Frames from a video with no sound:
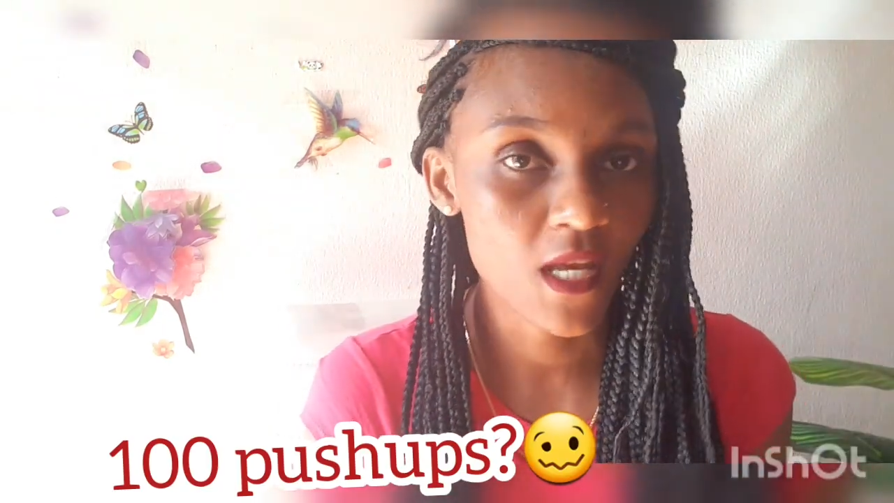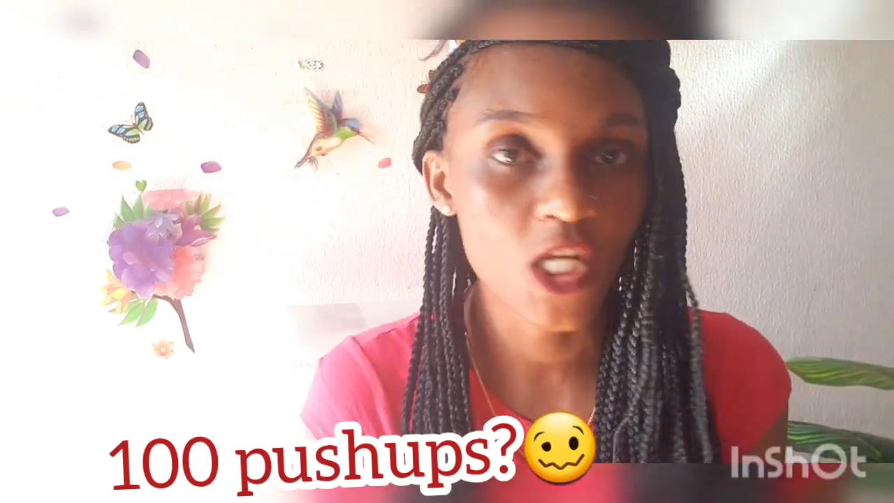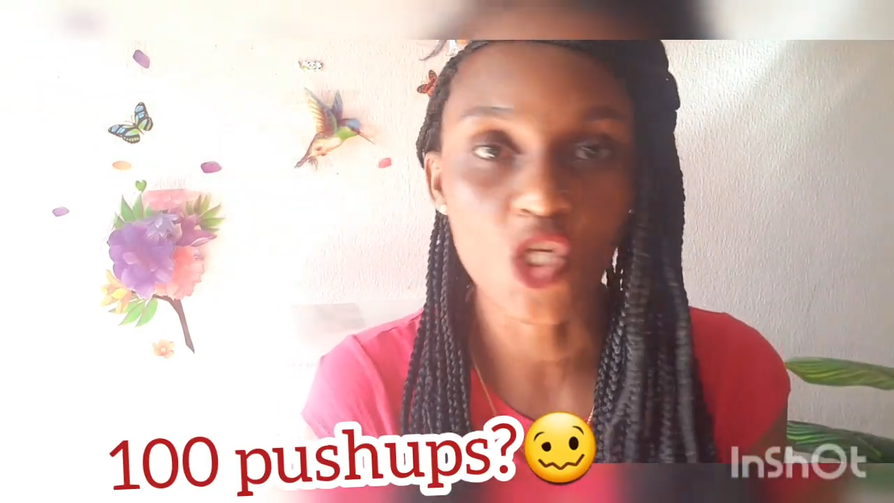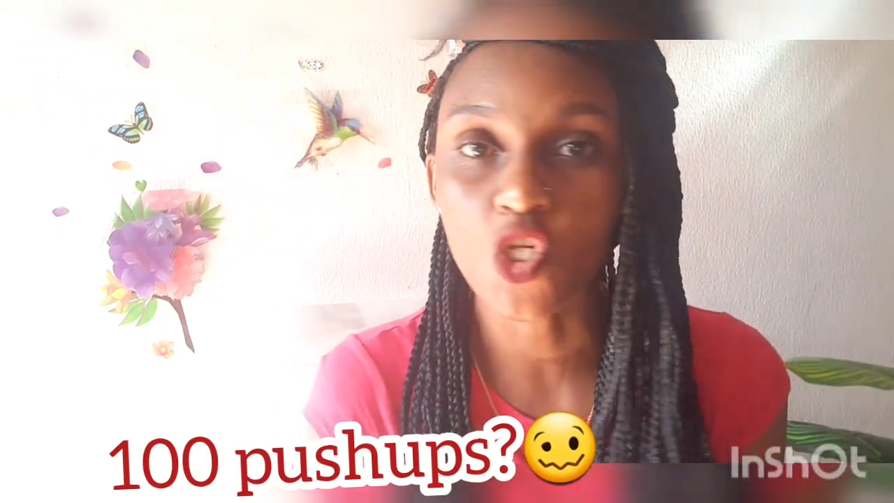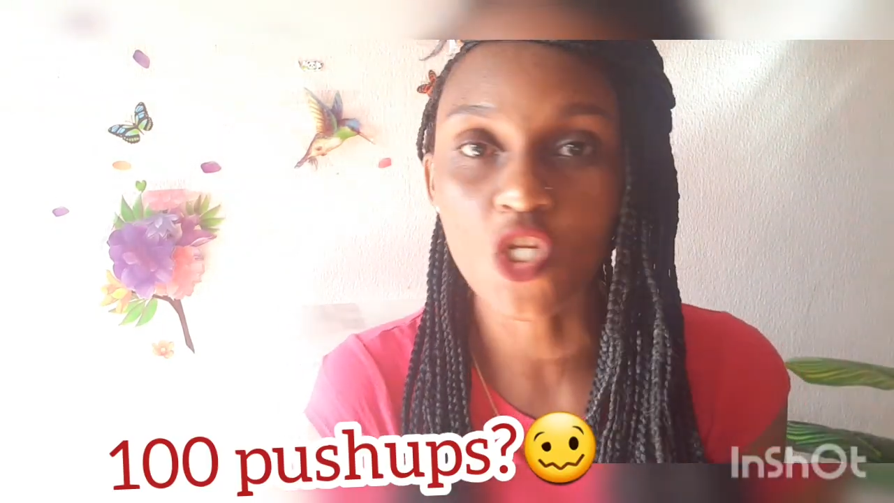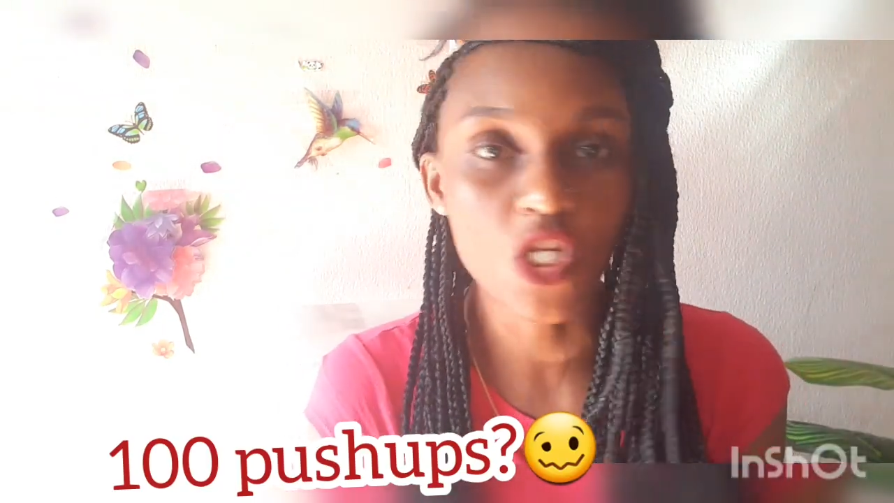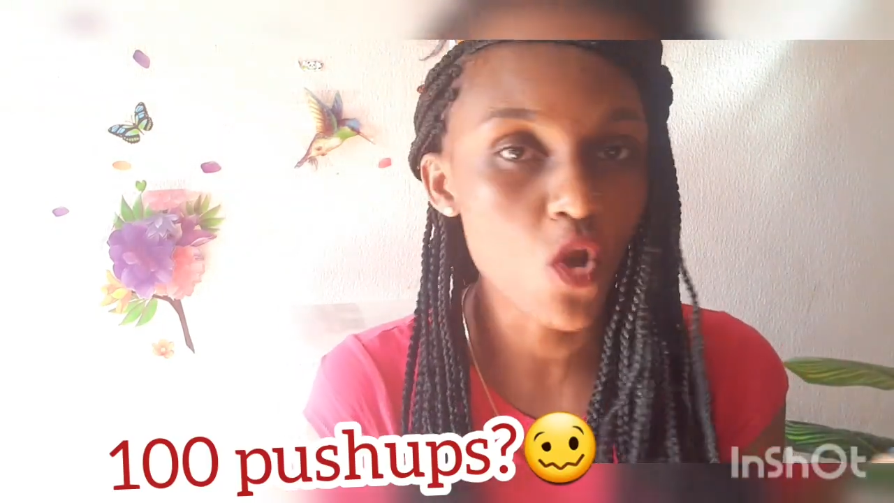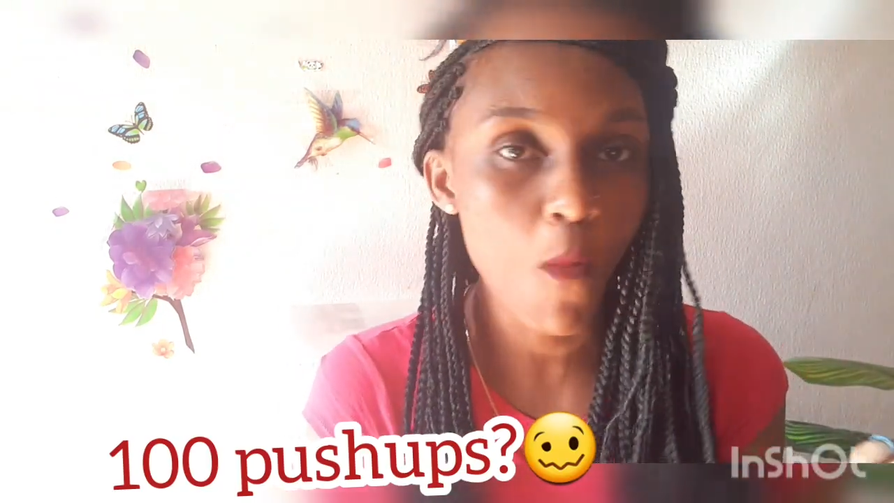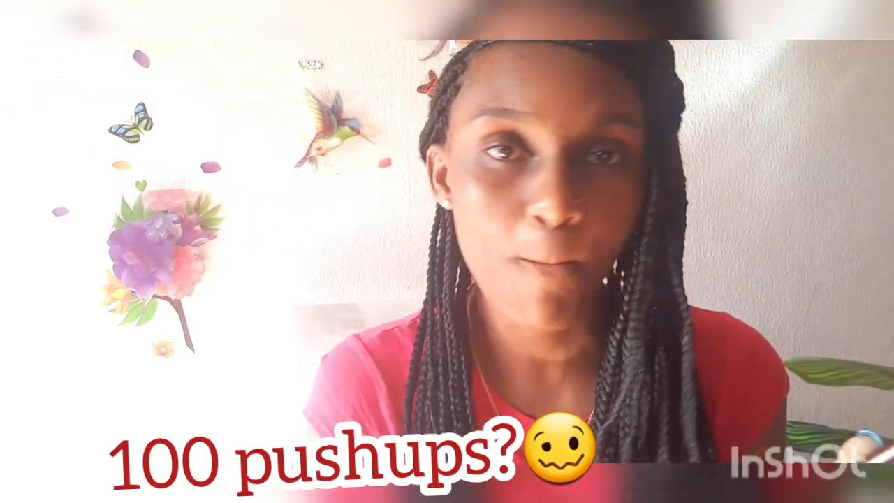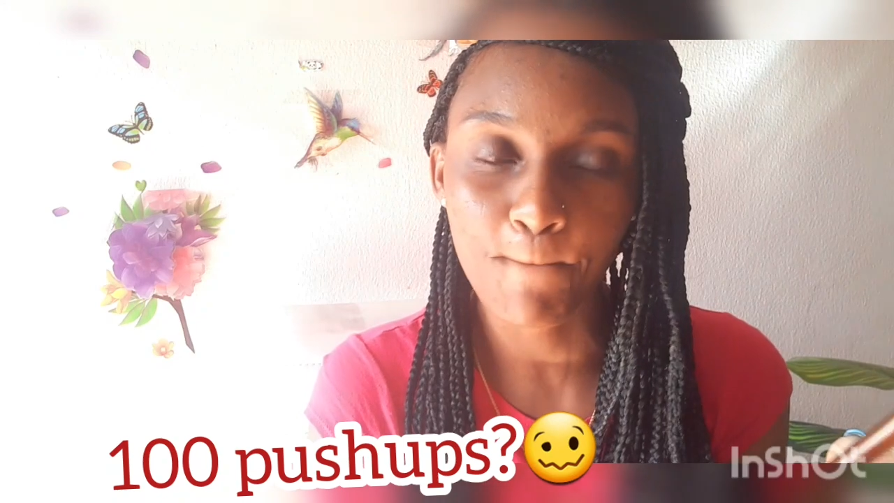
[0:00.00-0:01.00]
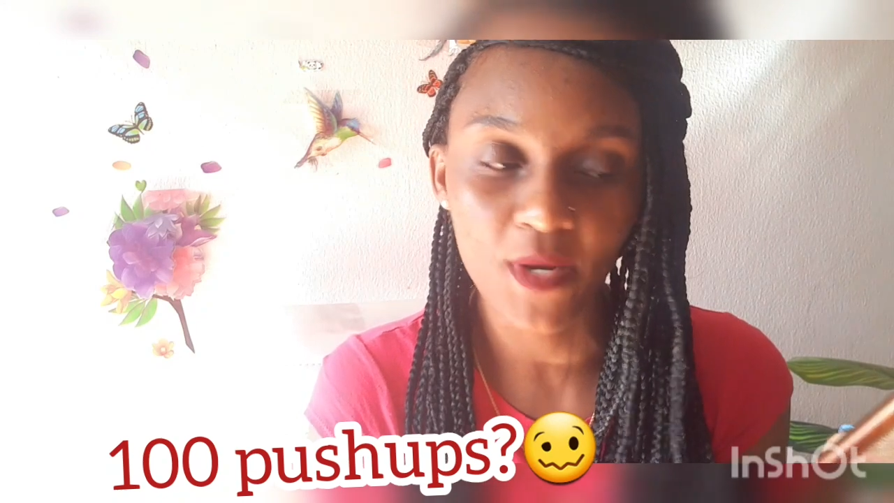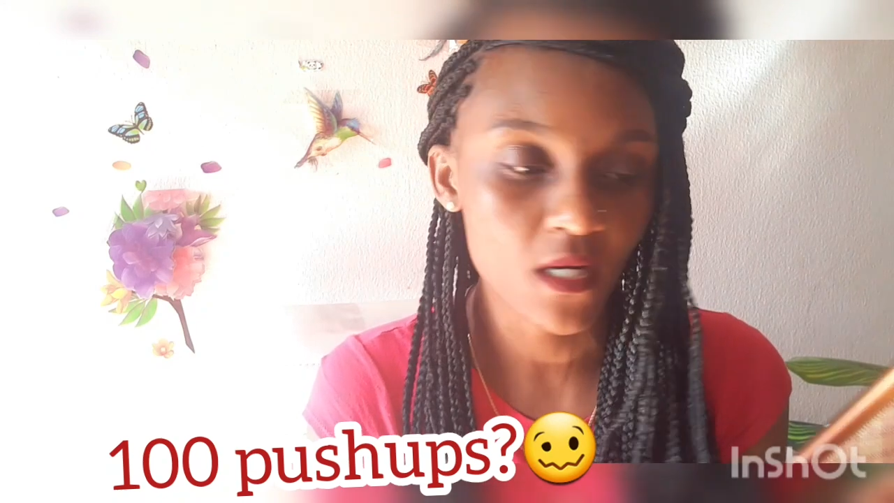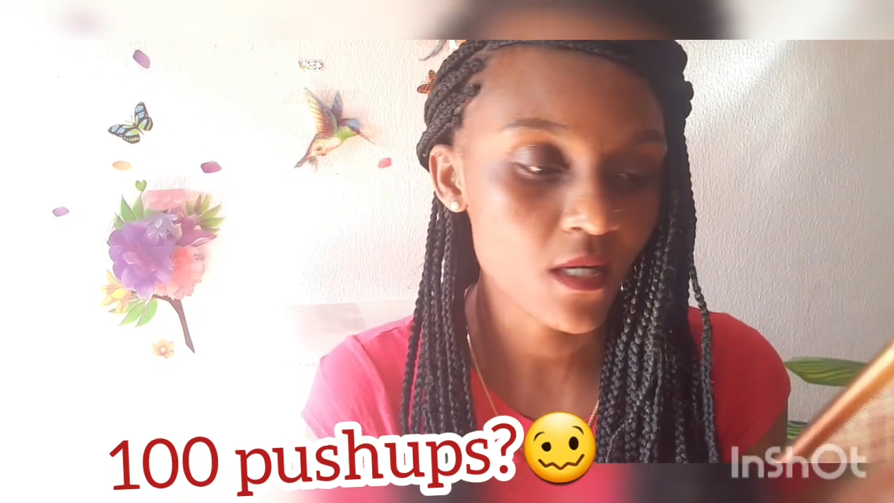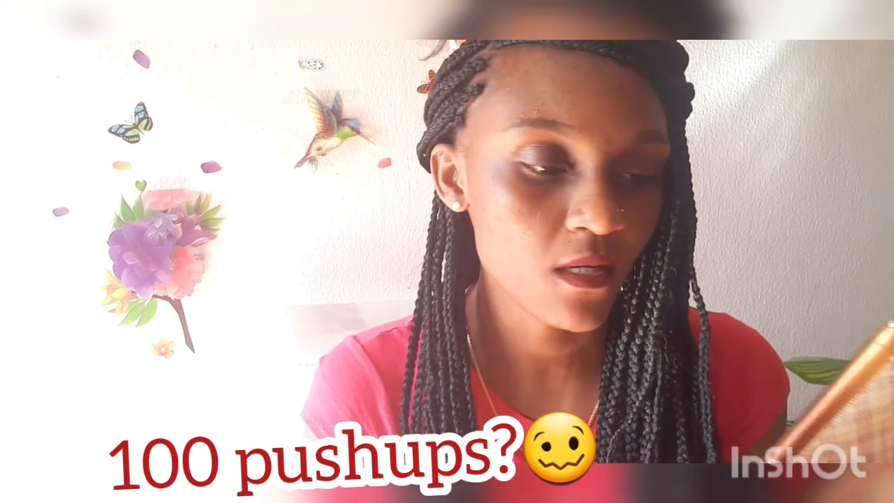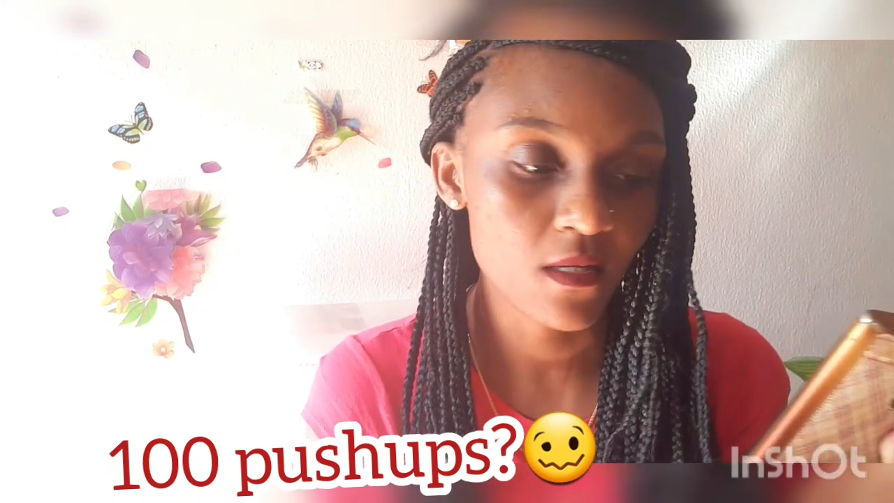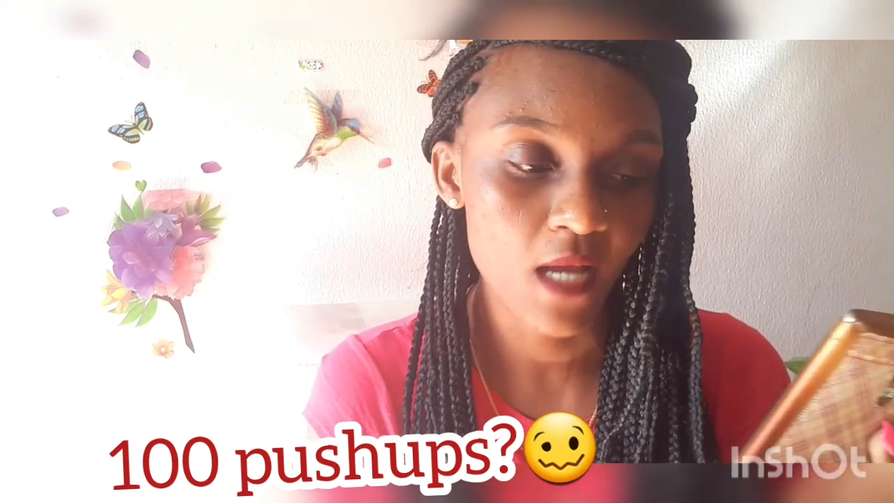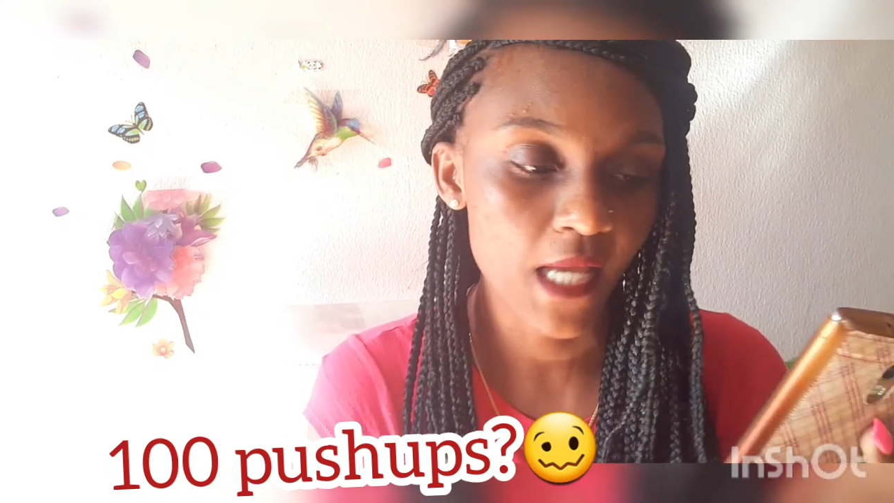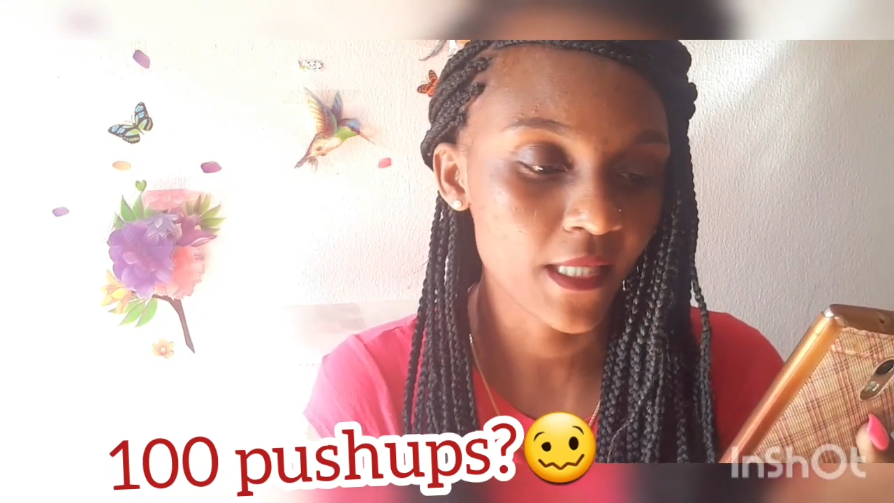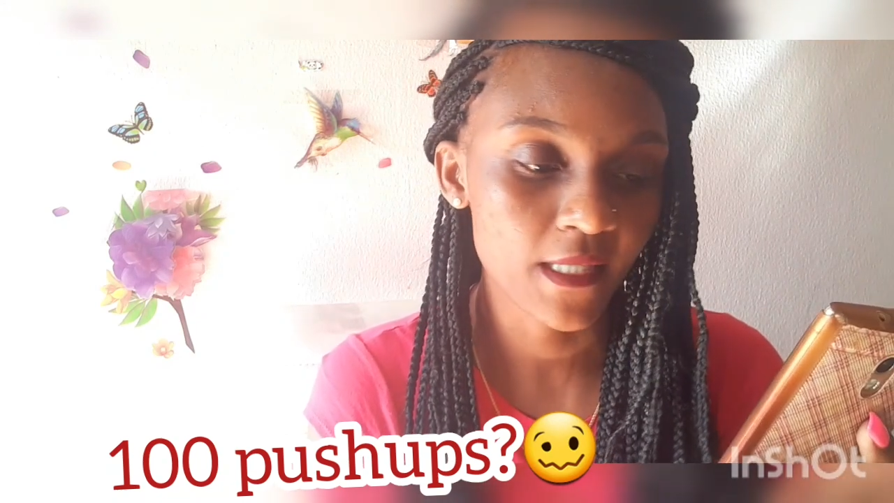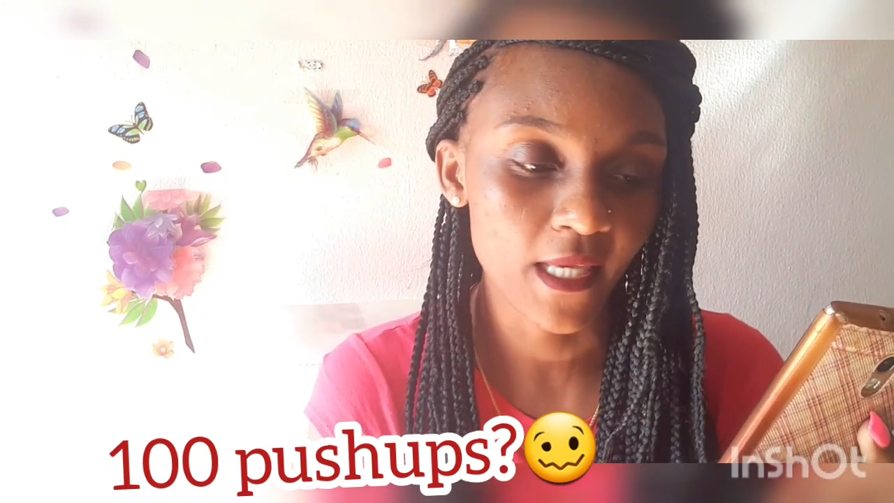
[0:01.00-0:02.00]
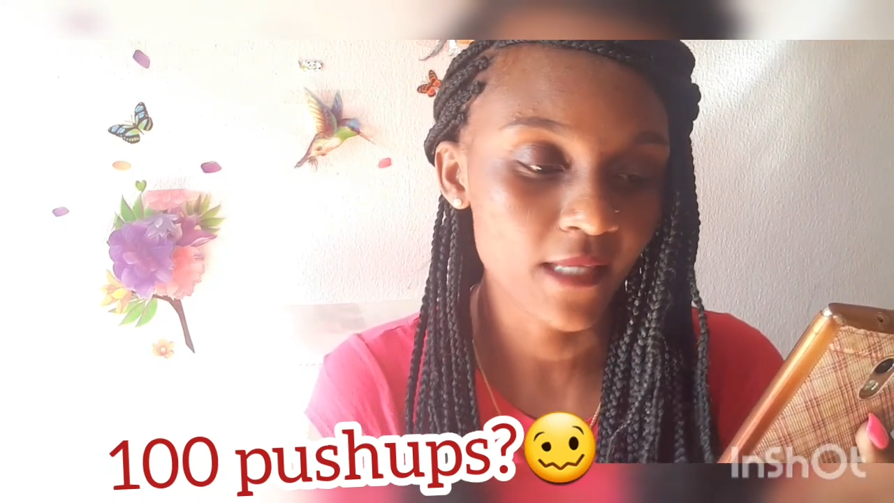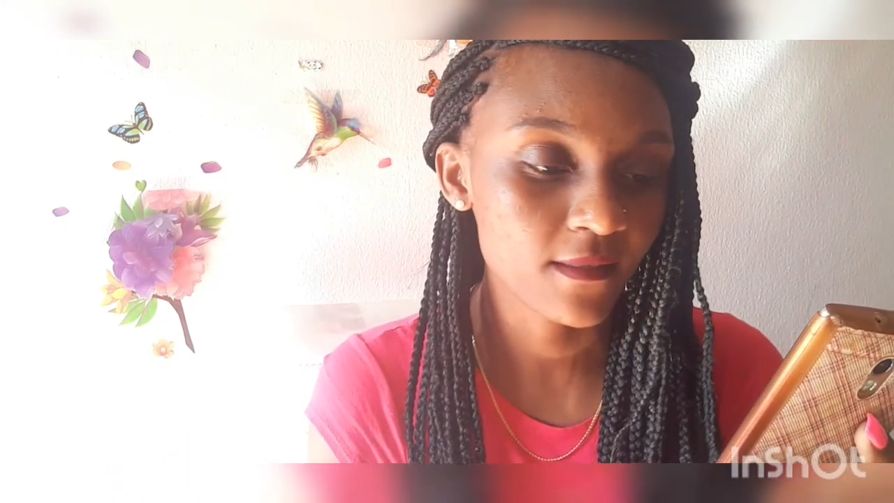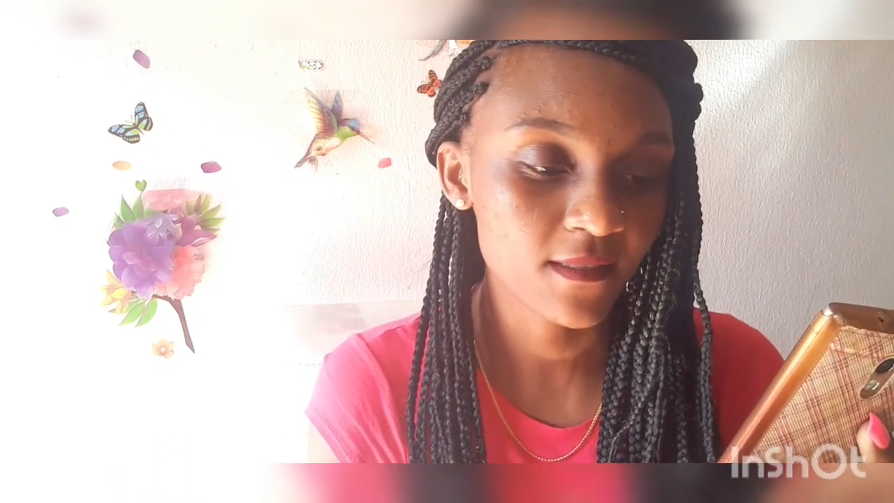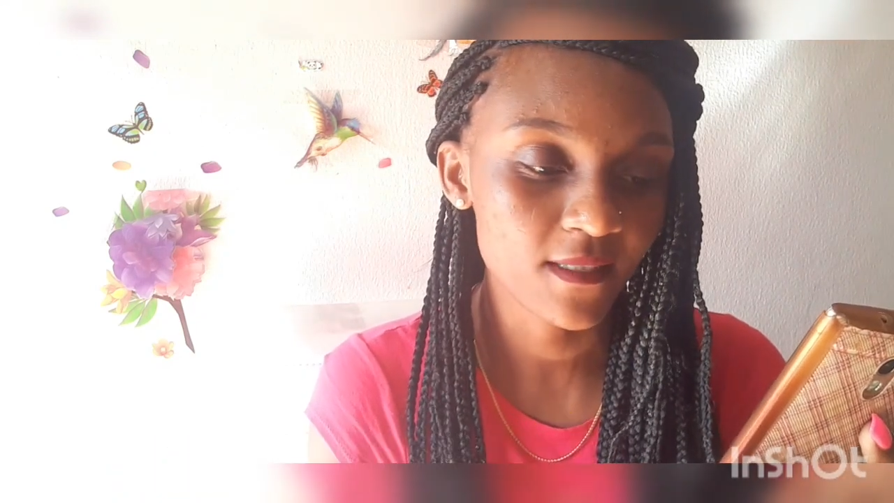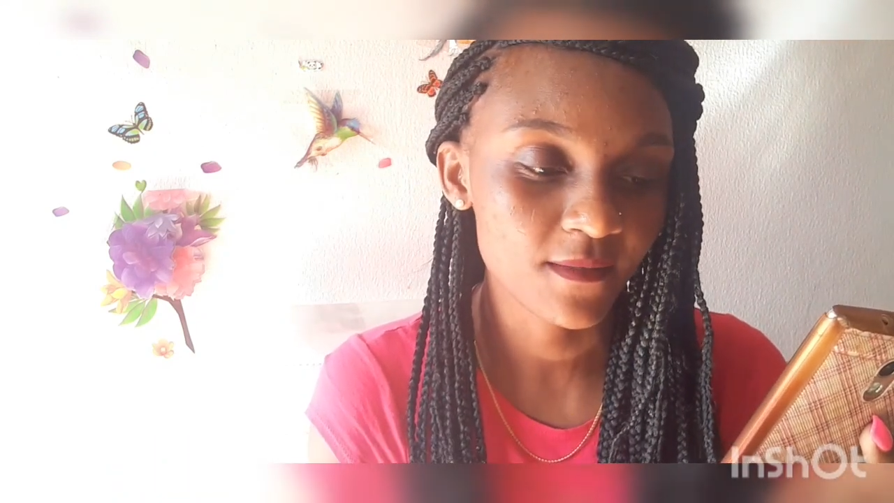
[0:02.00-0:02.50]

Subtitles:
Nope. I can't.